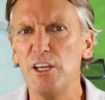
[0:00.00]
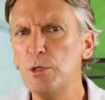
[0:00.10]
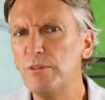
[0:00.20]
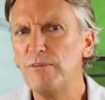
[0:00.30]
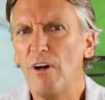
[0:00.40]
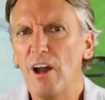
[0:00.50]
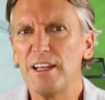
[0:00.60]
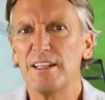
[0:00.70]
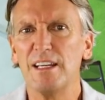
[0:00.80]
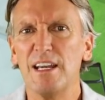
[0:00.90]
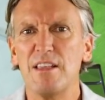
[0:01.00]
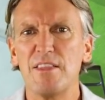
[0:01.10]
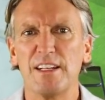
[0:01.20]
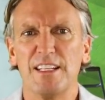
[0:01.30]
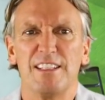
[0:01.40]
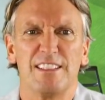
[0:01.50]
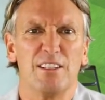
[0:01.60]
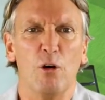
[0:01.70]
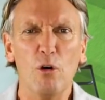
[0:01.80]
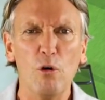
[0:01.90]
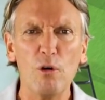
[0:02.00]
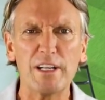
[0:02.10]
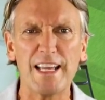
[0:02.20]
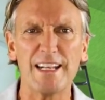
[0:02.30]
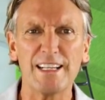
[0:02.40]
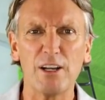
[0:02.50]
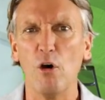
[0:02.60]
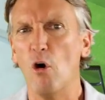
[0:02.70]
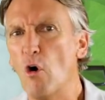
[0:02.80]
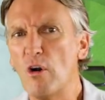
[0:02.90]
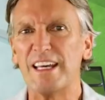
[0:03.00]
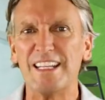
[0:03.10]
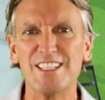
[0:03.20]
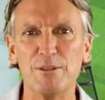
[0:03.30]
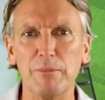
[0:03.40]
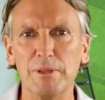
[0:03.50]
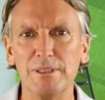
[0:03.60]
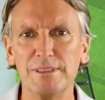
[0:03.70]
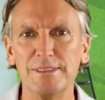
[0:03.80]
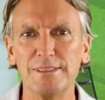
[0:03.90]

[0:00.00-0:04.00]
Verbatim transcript: You'll find that is an organic organism.